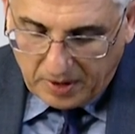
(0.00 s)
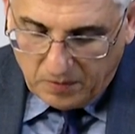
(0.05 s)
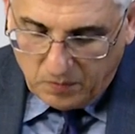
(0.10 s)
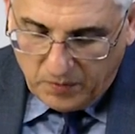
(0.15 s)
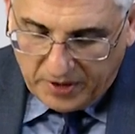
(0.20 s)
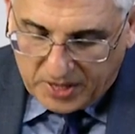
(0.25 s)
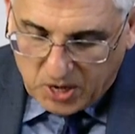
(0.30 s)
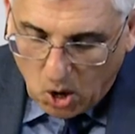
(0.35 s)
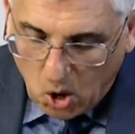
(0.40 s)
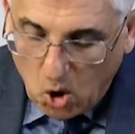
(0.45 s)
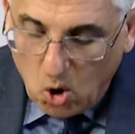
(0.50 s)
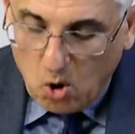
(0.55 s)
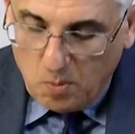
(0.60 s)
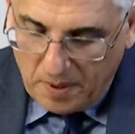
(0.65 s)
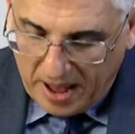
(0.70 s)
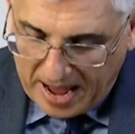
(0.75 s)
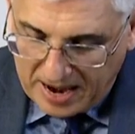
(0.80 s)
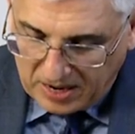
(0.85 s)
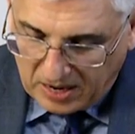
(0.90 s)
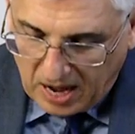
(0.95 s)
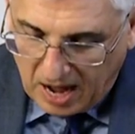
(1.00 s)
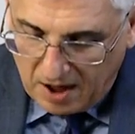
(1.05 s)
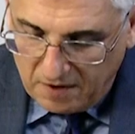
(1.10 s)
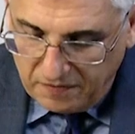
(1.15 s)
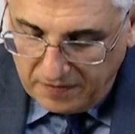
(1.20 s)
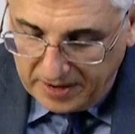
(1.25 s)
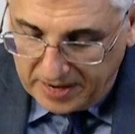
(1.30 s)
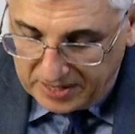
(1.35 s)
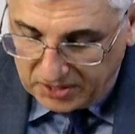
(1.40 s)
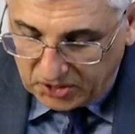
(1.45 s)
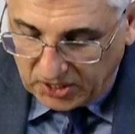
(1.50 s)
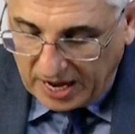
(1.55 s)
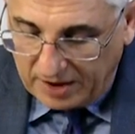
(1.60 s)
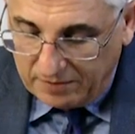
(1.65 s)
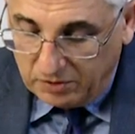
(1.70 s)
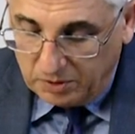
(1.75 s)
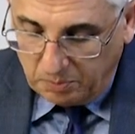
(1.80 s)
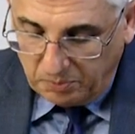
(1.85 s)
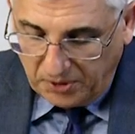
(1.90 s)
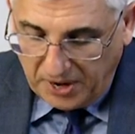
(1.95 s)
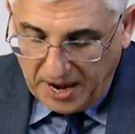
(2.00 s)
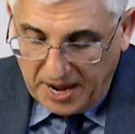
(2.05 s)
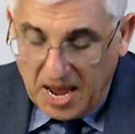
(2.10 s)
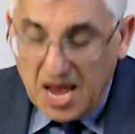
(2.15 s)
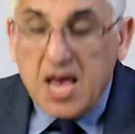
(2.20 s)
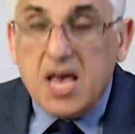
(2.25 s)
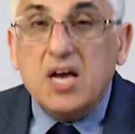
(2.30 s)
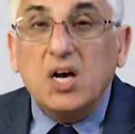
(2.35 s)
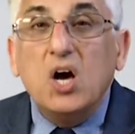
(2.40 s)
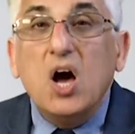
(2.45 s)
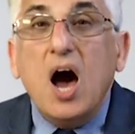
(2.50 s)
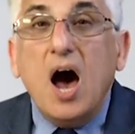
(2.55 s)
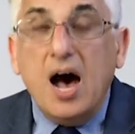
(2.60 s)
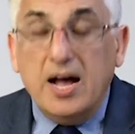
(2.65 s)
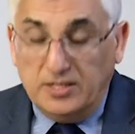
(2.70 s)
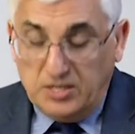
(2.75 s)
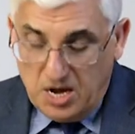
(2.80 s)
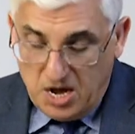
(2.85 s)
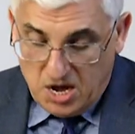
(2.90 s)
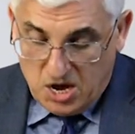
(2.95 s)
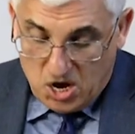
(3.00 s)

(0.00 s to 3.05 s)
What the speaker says: With hope and confidence, I would pray, God,